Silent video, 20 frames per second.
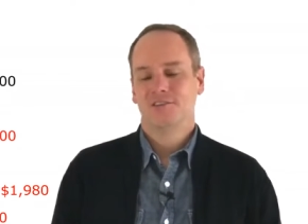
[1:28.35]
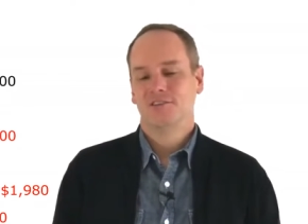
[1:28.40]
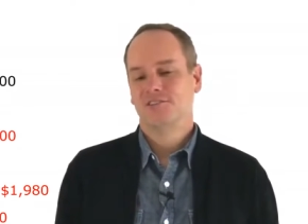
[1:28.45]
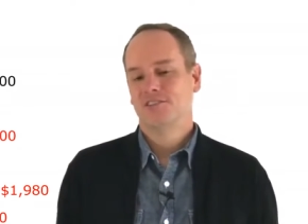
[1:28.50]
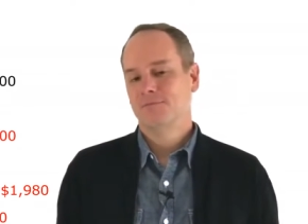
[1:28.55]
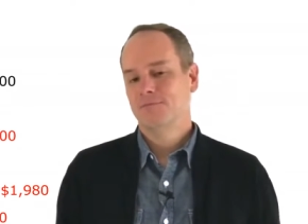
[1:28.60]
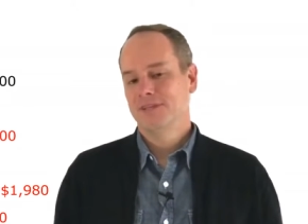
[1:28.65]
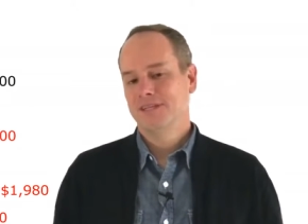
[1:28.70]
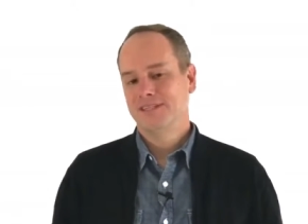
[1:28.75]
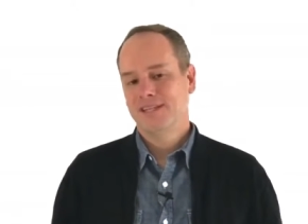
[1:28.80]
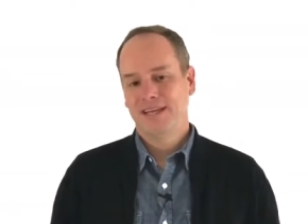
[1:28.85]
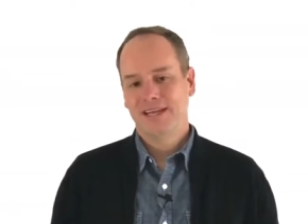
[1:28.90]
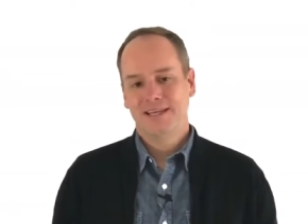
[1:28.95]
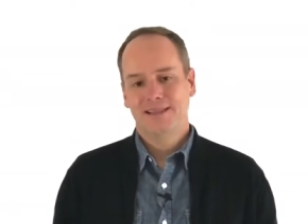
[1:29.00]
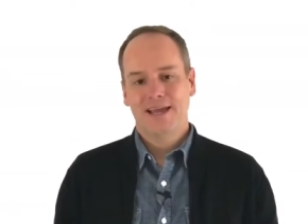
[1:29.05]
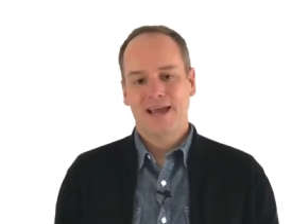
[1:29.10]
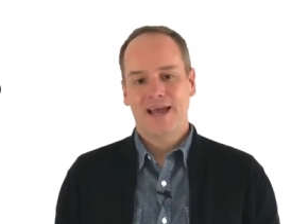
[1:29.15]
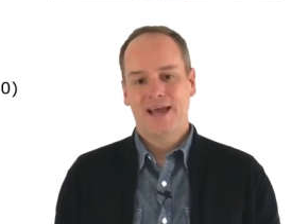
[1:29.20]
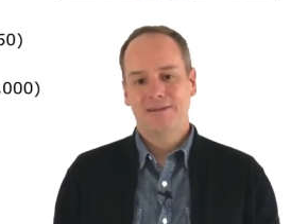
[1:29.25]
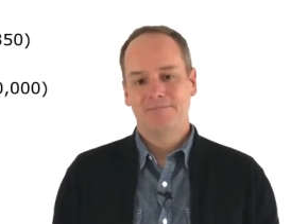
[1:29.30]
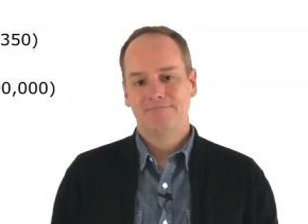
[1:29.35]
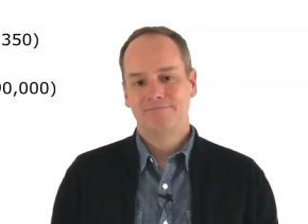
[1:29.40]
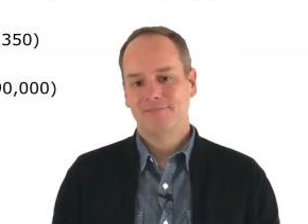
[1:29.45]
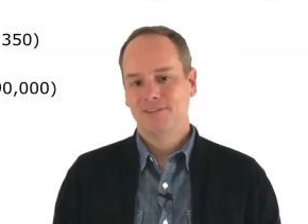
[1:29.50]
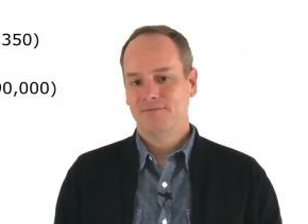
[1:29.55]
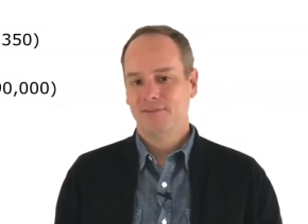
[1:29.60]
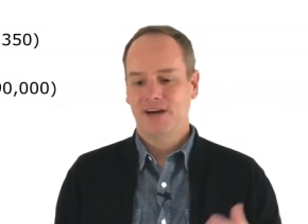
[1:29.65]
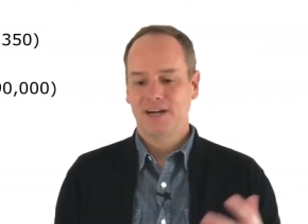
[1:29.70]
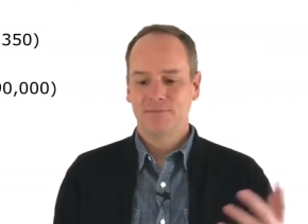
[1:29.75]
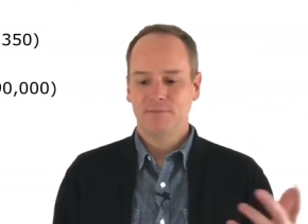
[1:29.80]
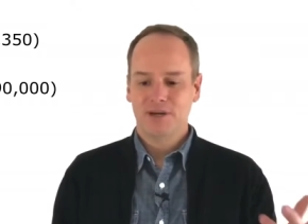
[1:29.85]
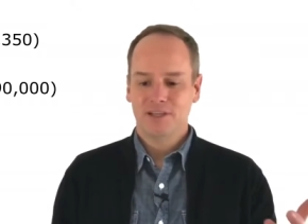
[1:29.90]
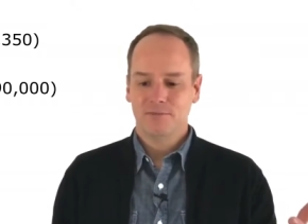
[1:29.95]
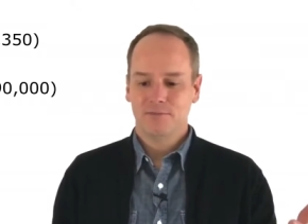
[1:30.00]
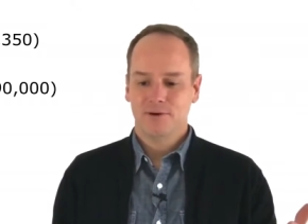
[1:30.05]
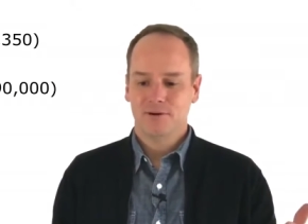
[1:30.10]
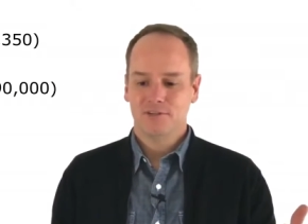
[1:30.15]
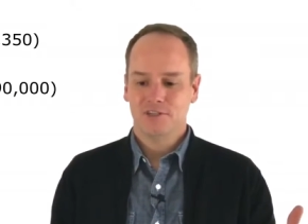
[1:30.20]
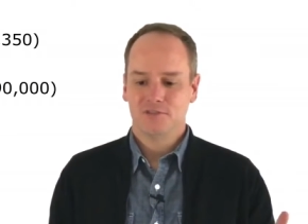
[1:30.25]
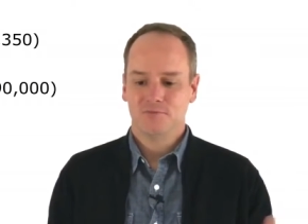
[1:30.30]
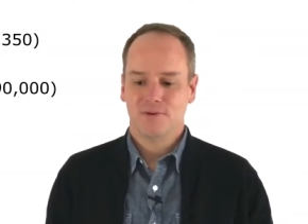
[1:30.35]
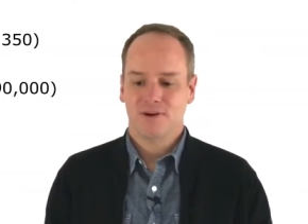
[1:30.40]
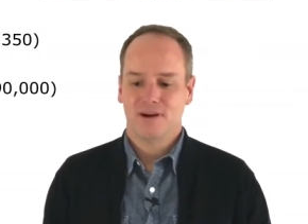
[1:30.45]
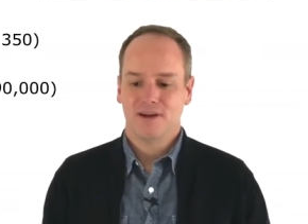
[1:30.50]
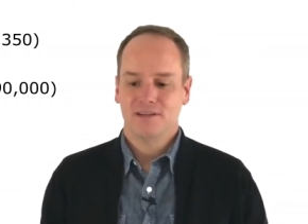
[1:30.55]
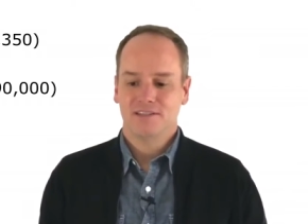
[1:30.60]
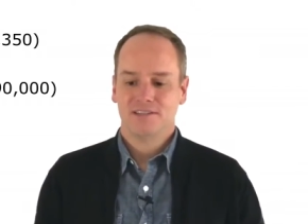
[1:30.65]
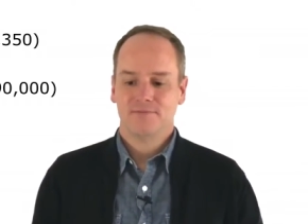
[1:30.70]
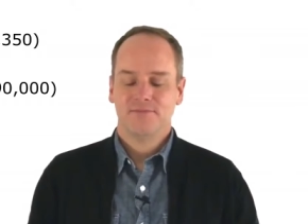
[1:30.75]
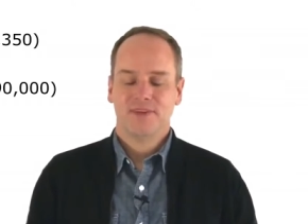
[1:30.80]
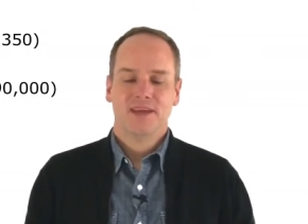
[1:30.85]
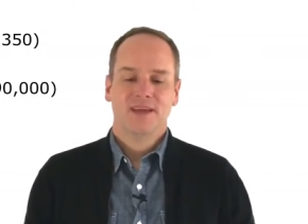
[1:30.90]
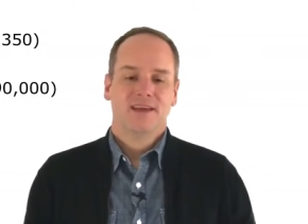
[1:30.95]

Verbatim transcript: So simply take that, divide it by the purchase price,